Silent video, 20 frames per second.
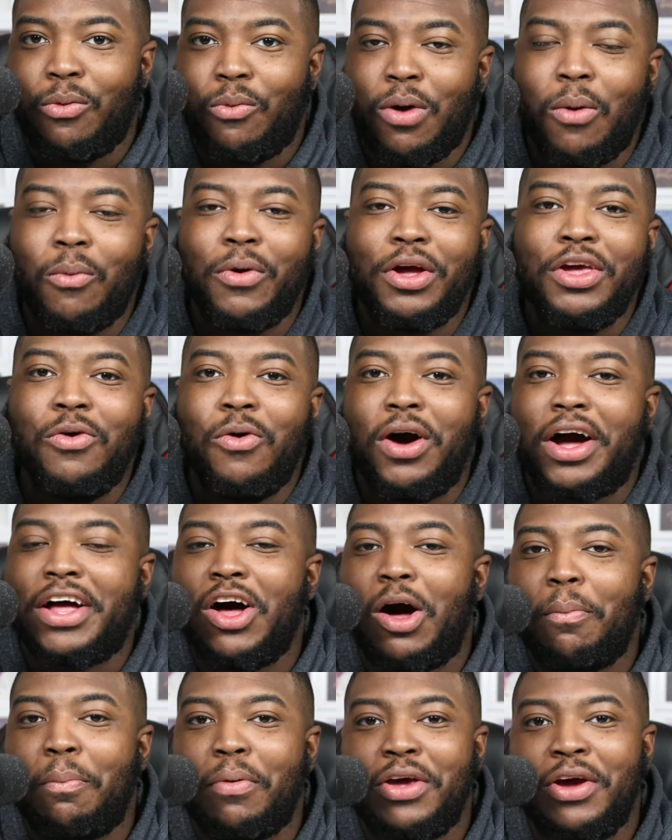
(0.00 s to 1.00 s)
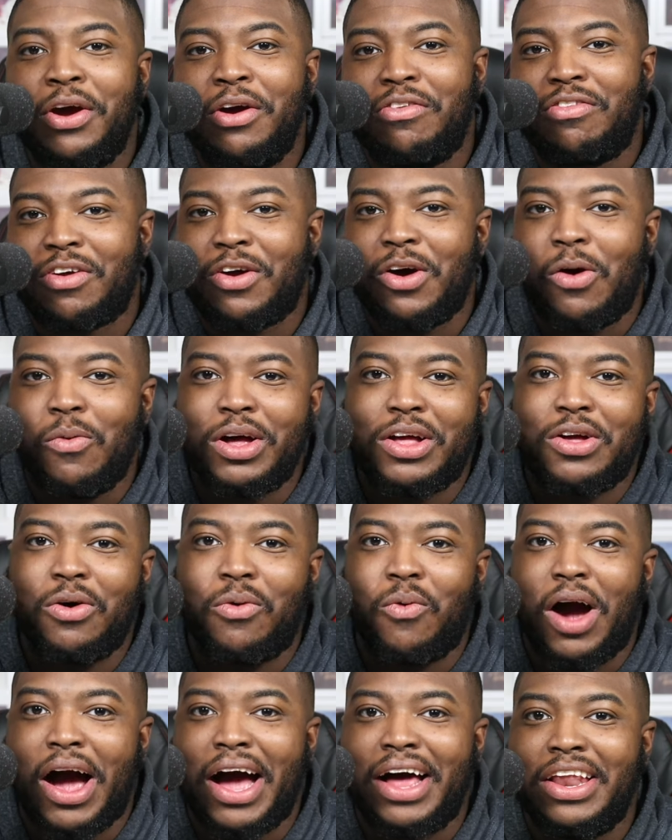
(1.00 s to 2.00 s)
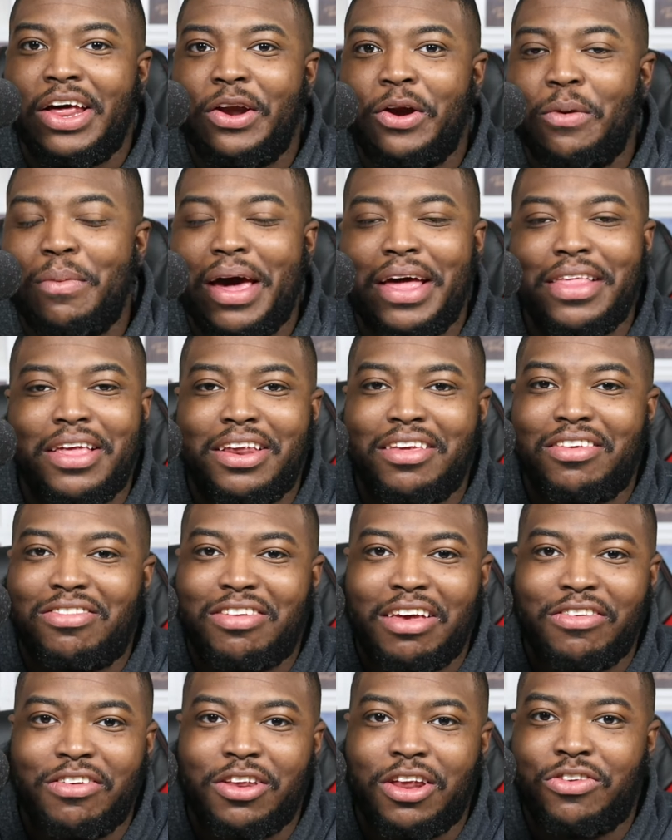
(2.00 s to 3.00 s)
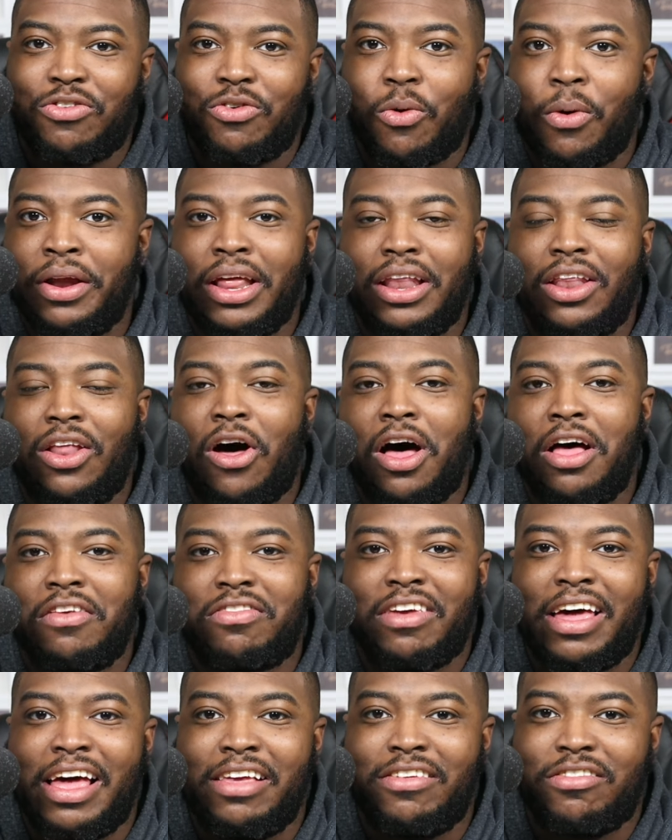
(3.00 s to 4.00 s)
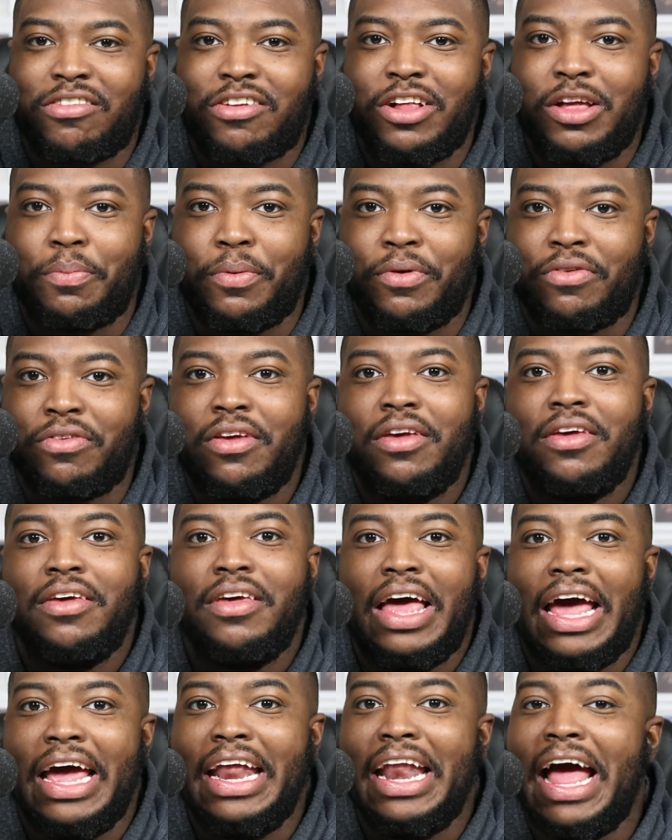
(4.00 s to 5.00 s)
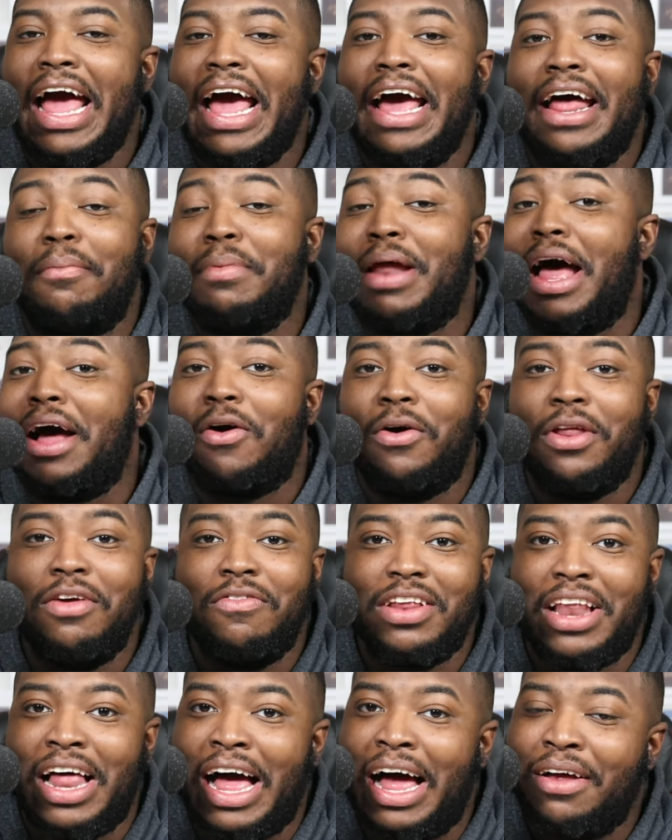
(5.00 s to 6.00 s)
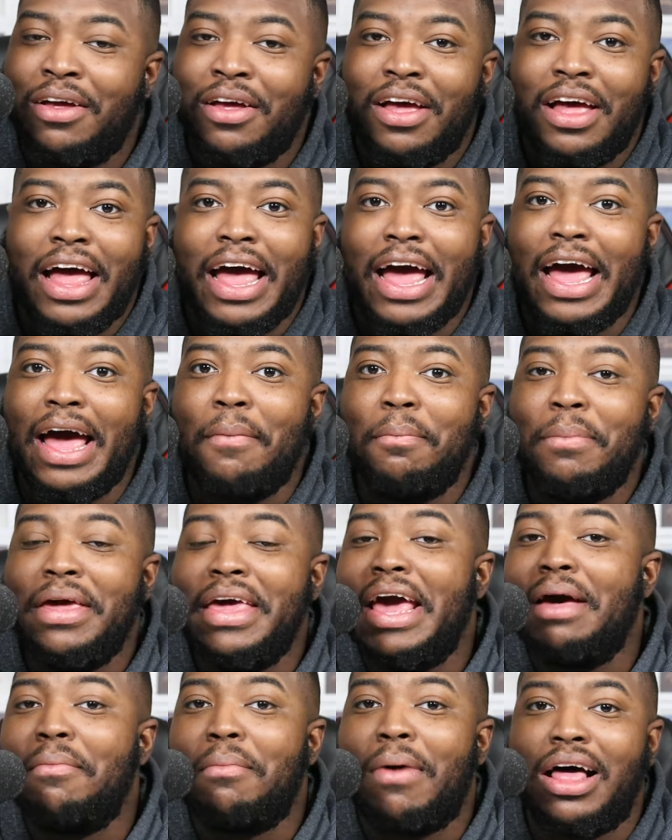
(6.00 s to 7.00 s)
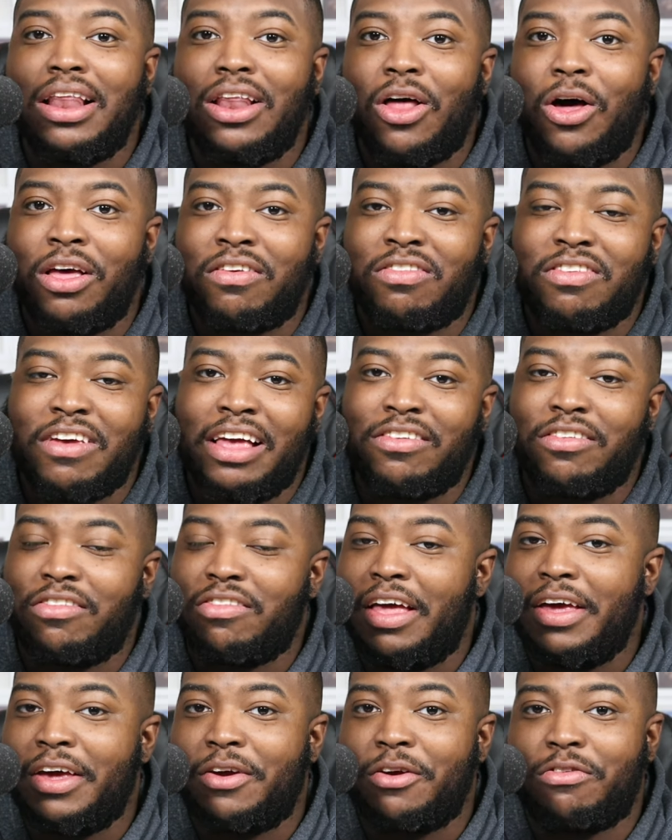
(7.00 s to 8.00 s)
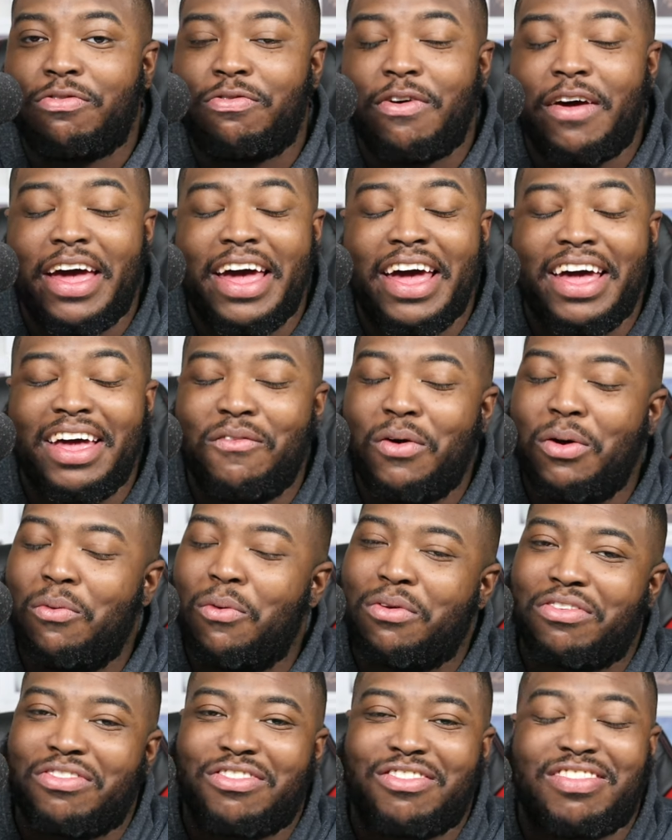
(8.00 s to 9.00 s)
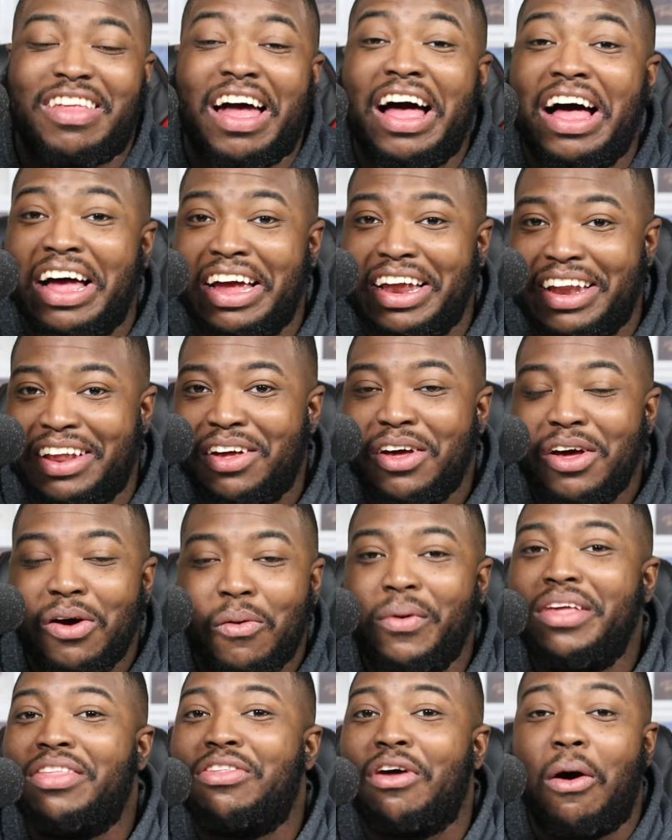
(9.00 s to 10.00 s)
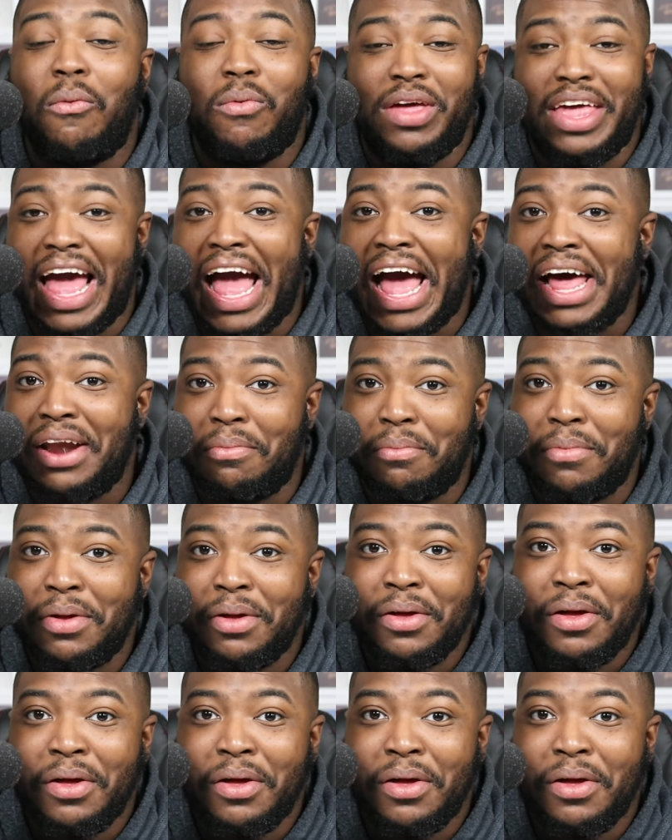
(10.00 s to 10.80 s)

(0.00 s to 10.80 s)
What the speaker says: Where were you a couple years ago when Kawhi Leonard made the decision to join the Los Angeles Clippers and had, I'm not going to even lie, had me and my Los Angeles Lakers, we were stunned. We thought we had him.